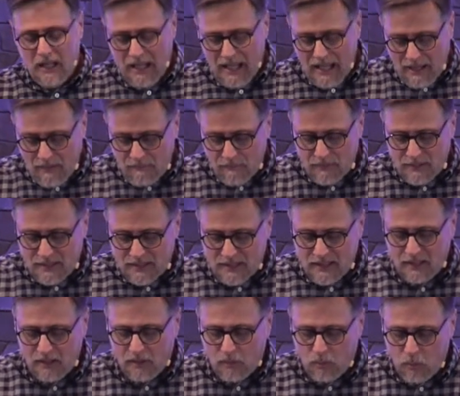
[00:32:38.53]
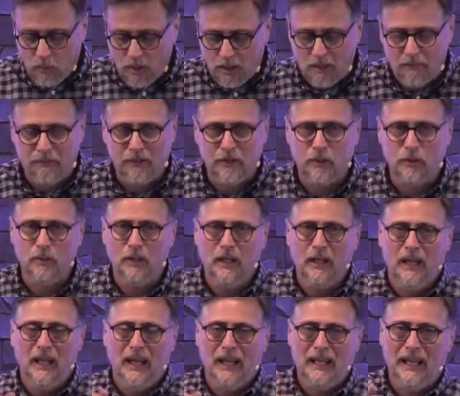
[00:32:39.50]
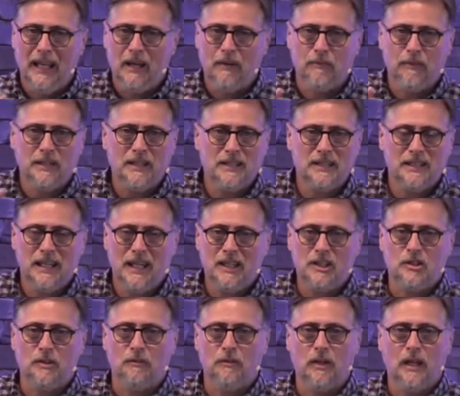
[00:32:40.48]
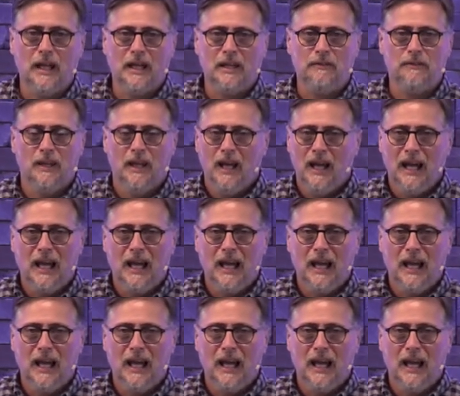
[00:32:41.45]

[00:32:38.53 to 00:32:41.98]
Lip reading: Every single one of you at every stage of life,